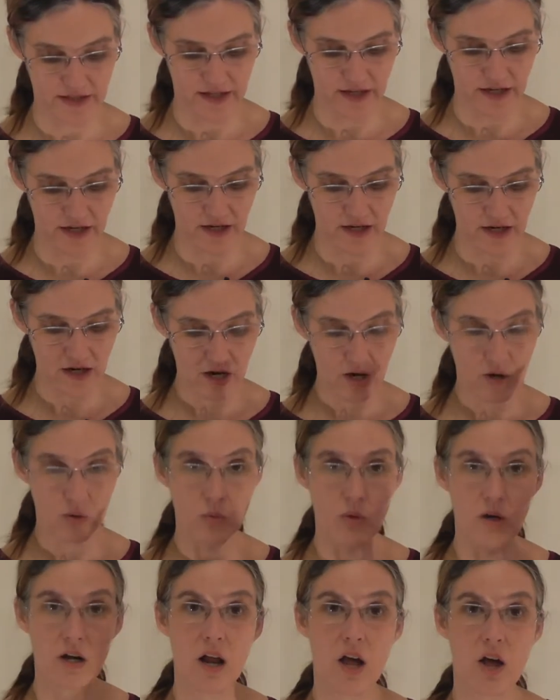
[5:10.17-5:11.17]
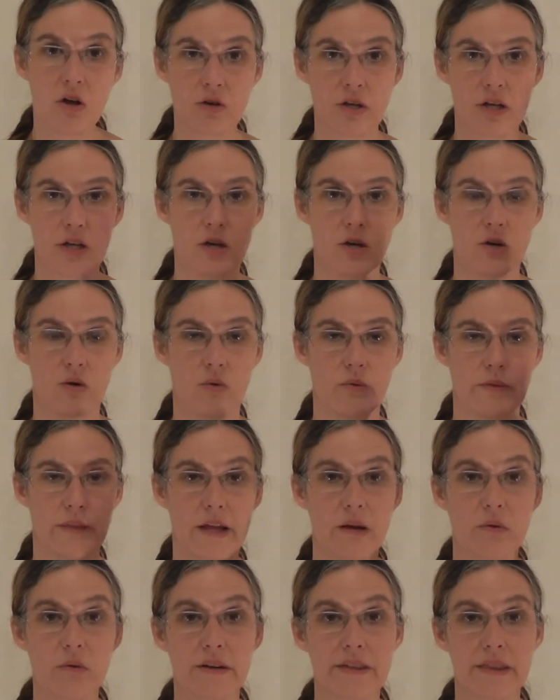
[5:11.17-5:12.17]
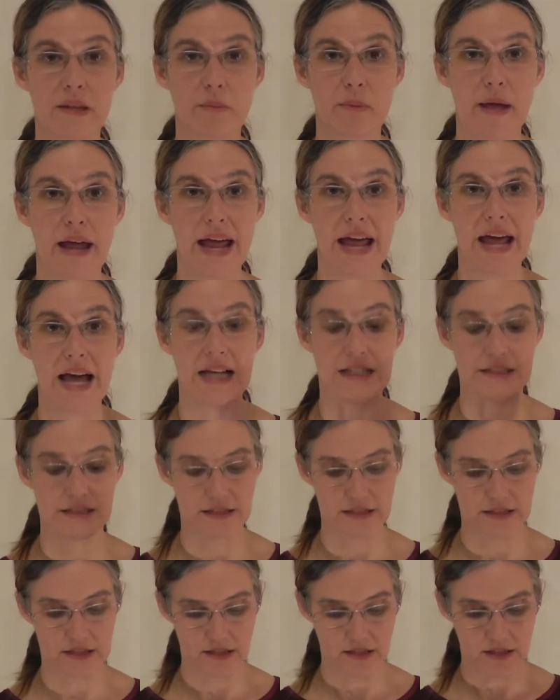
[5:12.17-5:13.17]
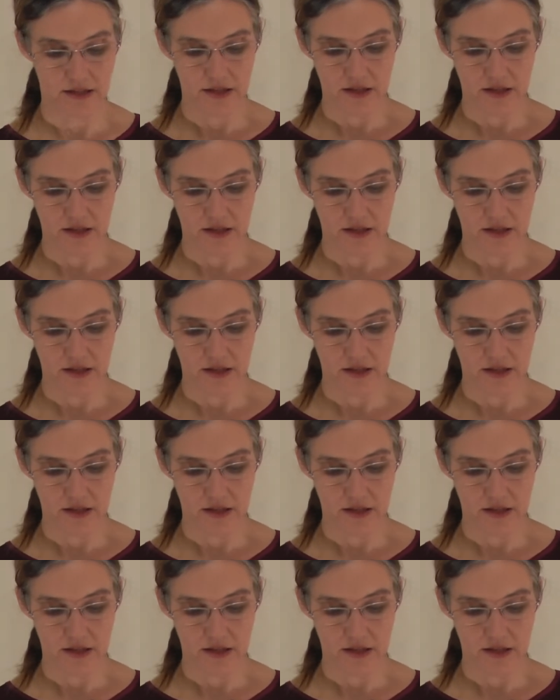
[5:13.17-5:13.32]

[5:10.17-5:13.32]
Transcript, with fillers: they were long ago, they were in the past.